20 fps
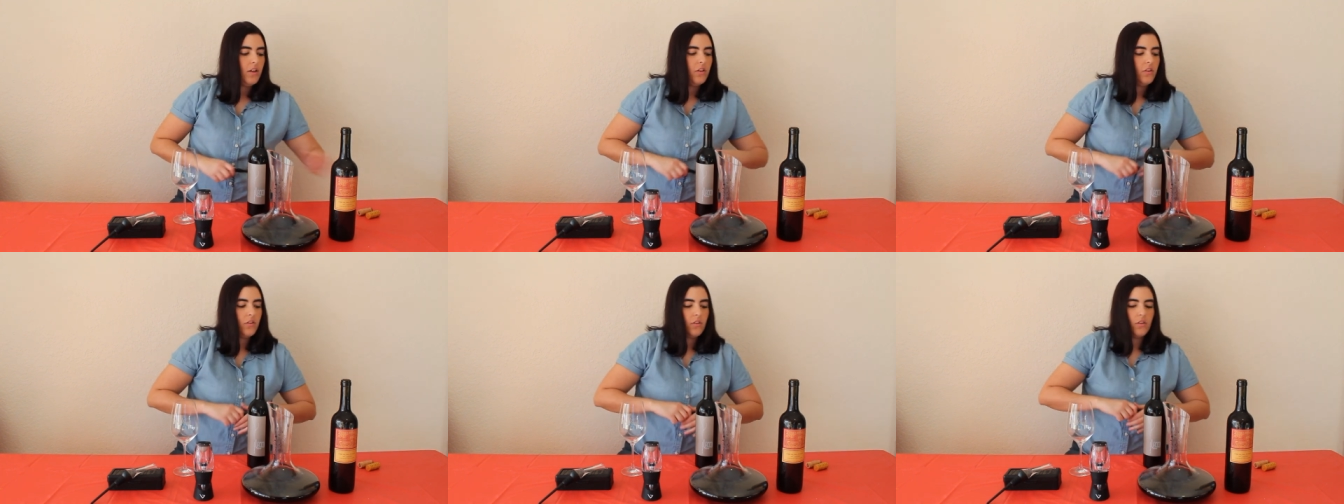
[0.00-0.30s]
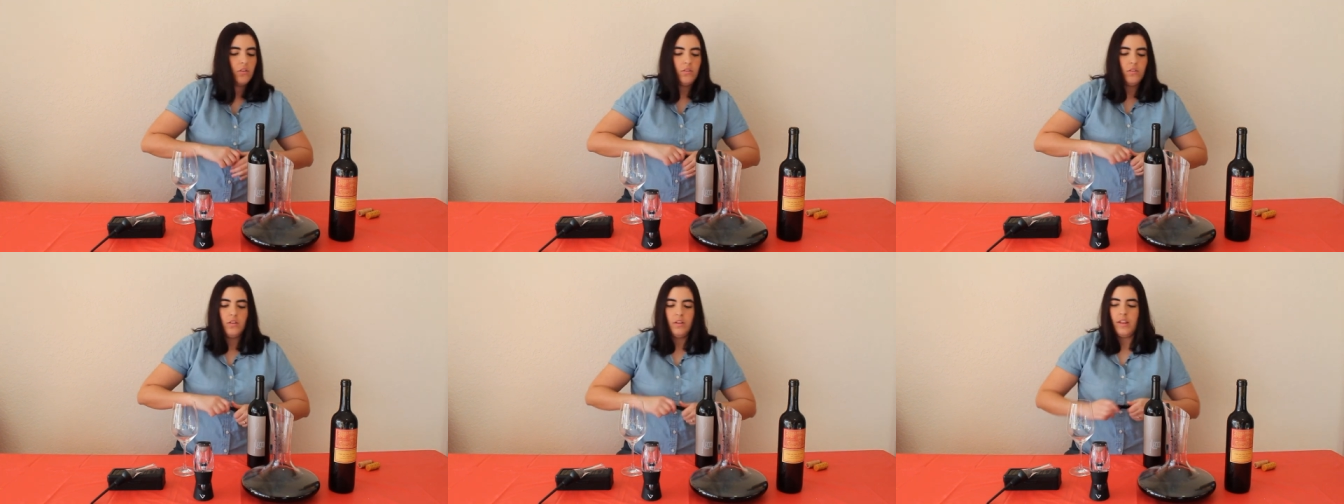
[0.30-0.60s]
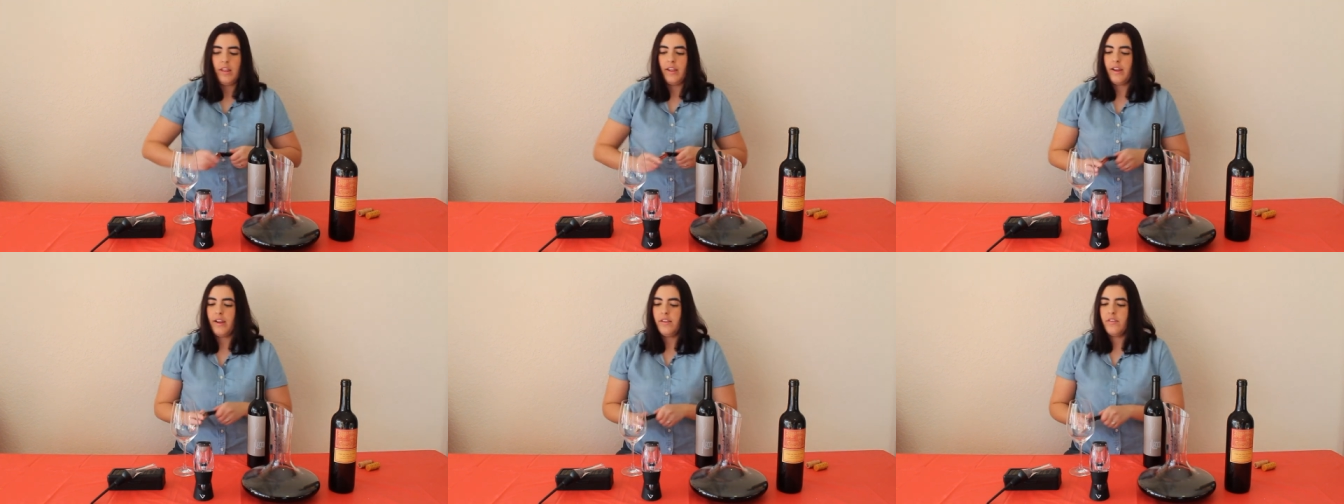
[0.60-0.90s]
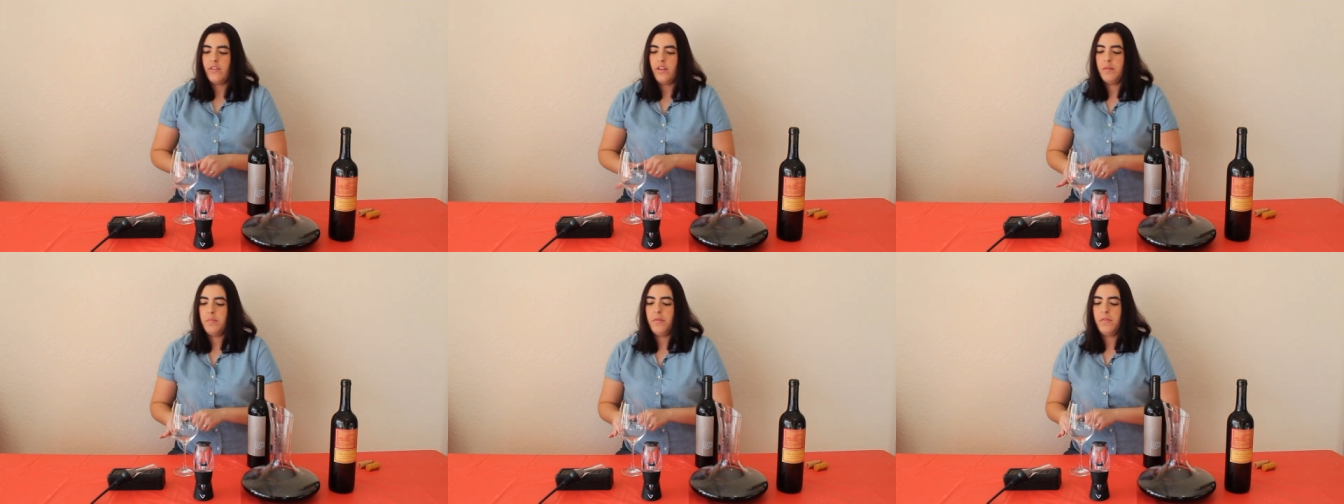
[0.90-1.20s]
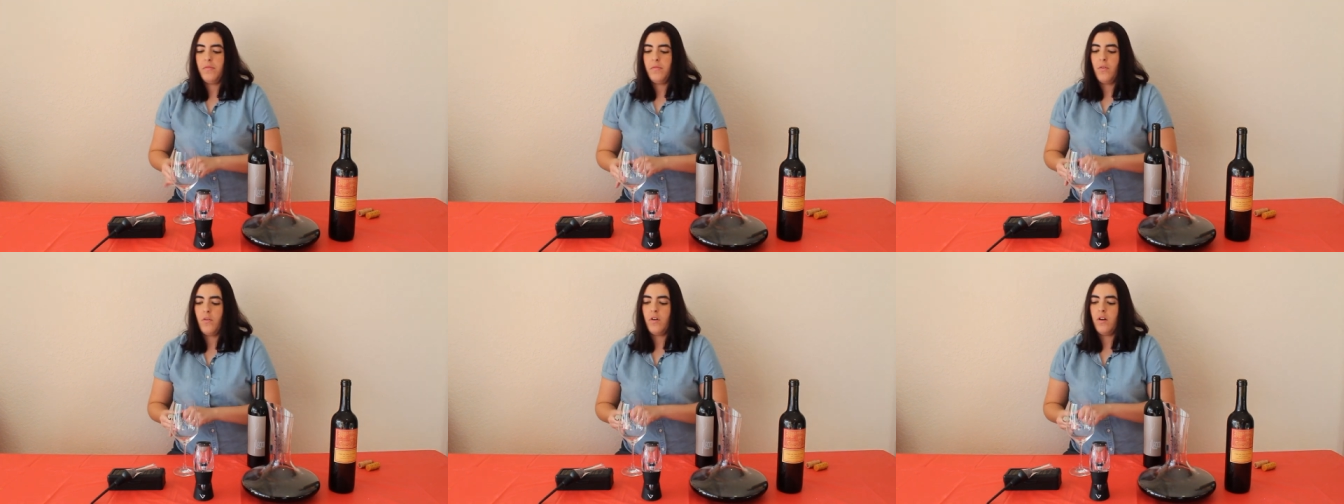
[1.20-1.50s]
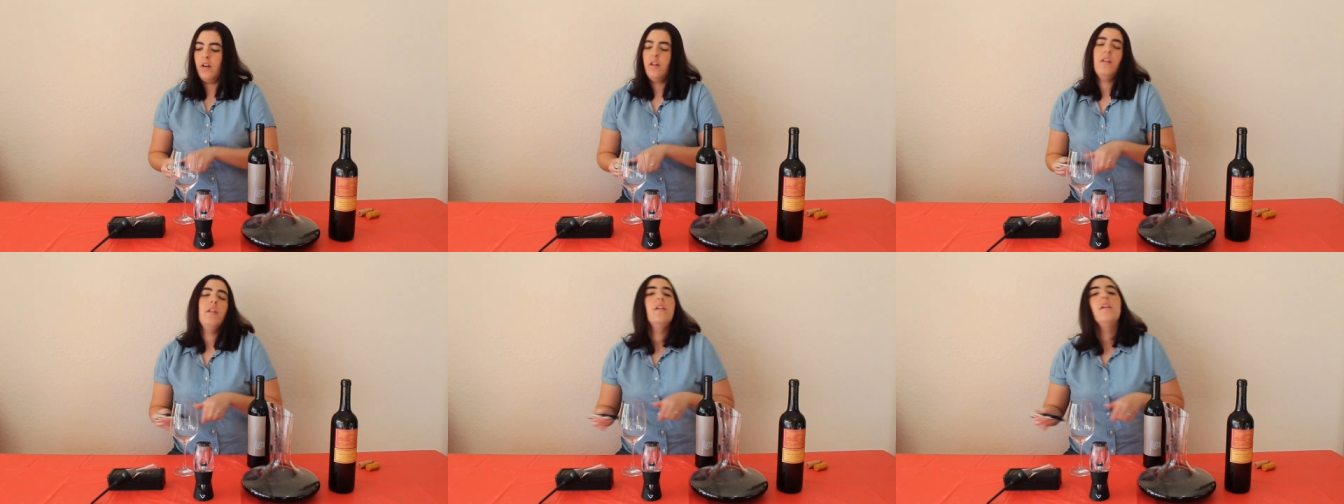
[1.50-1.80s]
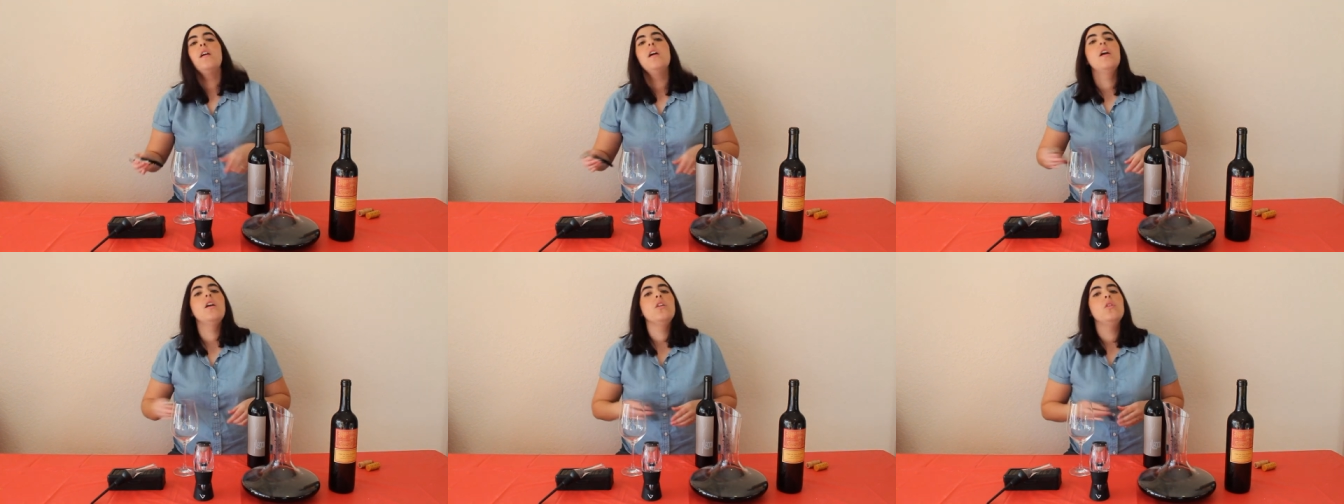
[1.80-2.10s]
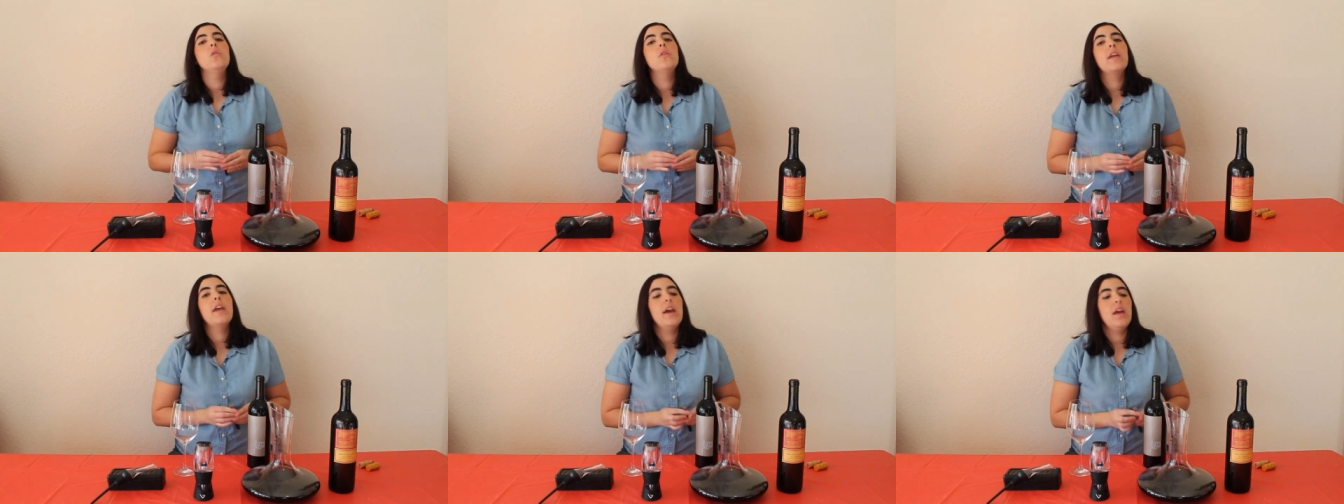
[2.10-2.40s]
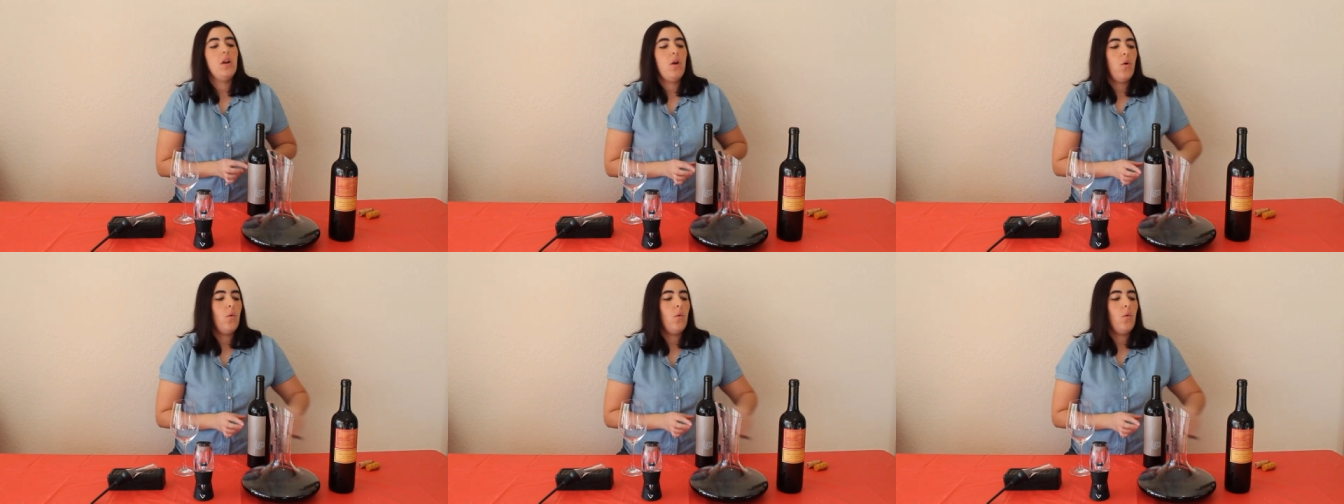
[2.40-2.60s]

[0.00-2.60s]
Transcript: So, like I said before, you can